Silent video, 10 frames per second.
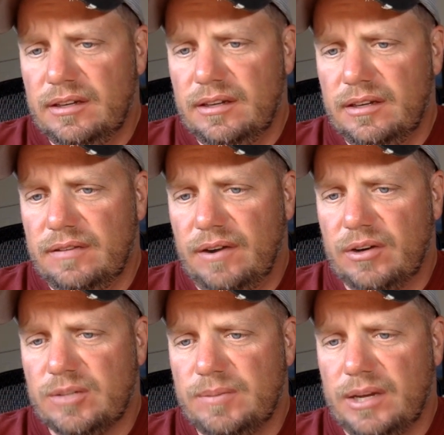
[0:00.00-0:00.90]
if I were
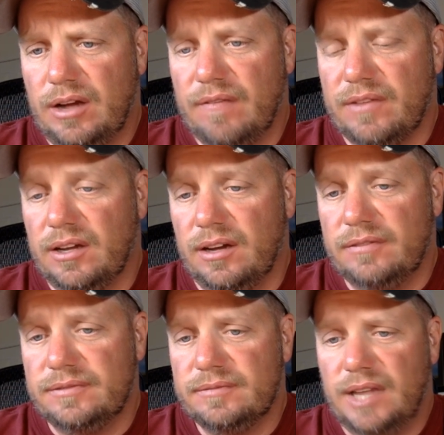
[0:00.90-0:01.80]
to speak off the
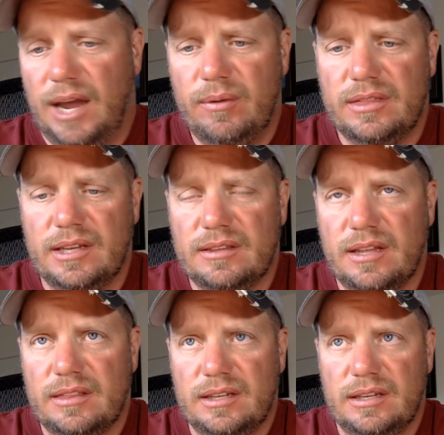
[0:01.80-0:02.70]
cuff, I would think
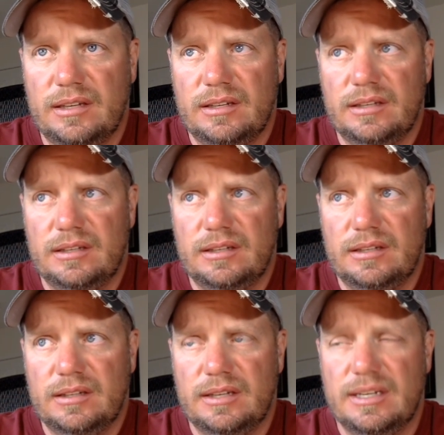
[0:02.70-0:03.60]
that the
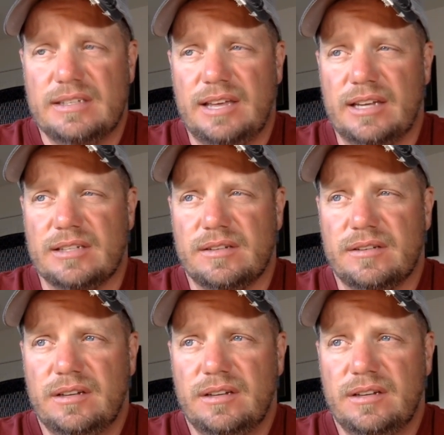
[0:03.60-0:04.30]
Nissan is